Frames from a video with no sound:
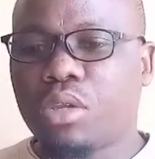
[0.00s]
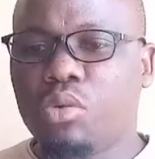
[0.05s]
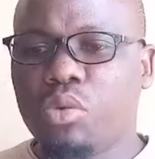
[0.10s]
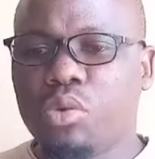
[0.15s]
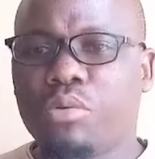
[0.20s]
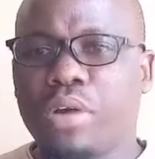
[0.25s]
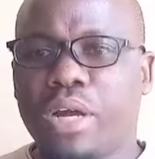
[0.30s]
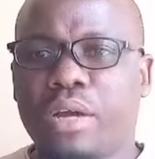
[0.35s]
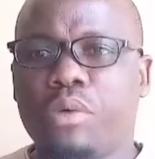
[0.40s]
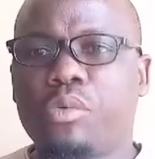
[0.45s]

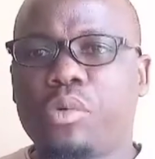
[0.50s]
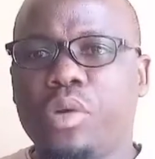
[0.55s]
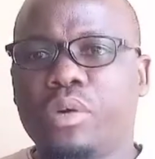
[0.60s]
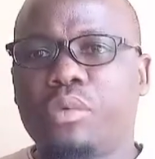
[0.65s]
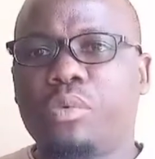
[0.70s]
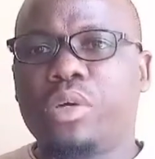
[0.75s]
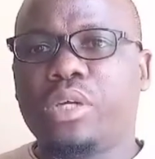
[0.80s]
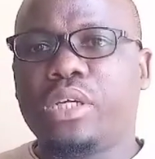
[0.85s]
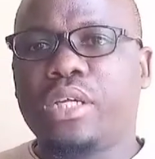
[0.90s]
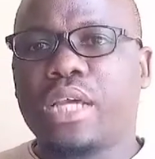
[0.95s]

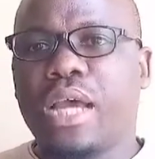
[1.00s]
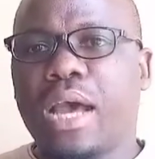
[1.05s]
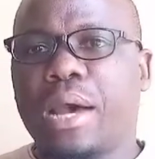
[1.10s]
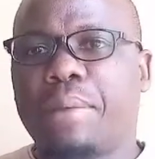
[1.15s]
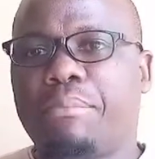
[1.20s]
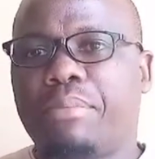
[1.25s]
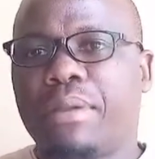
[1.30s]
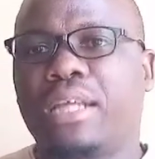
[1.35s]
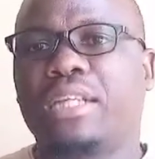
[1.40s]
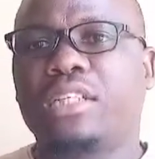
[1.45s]
we
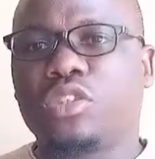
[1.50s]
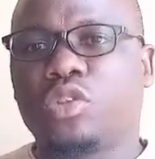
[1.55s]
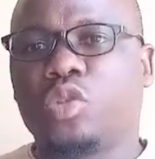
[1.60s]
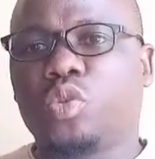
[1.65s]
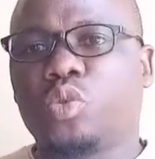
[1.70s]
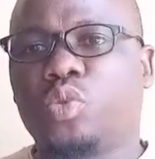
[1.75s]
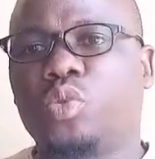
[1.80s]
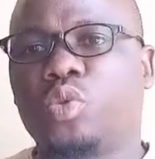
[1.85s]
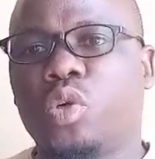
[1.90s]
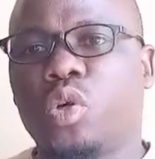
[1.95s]
are planning
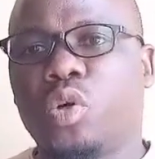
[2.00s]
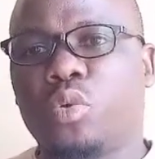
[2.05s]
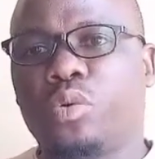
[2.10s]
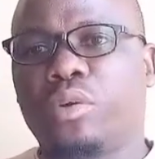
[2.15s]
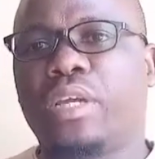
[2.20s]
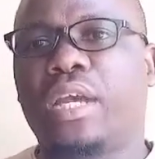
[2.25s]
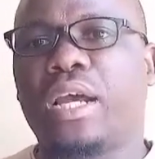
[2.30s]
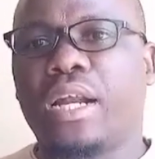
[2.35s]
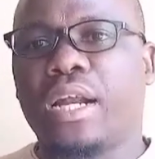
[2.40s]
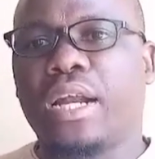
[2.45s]
to do or
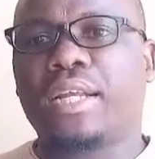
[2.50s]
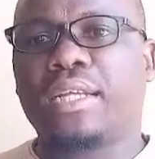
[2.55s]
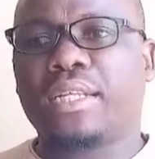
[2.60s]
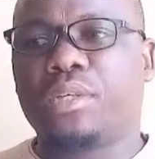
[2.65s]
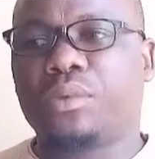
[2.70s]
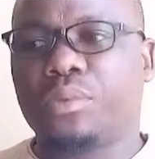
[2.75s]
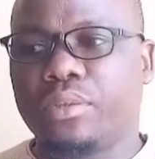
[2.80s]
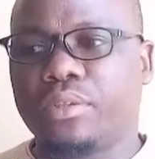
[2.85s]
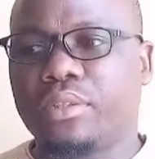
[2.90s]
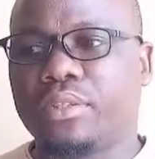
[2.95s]
we are
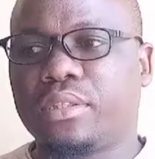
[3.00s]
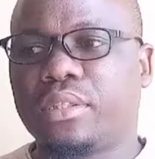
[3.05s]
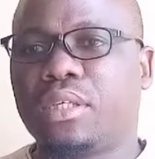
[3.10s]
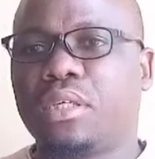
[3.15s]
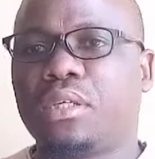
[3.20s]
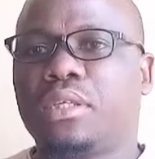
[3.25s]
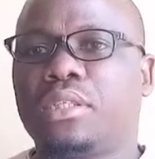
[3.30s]
running with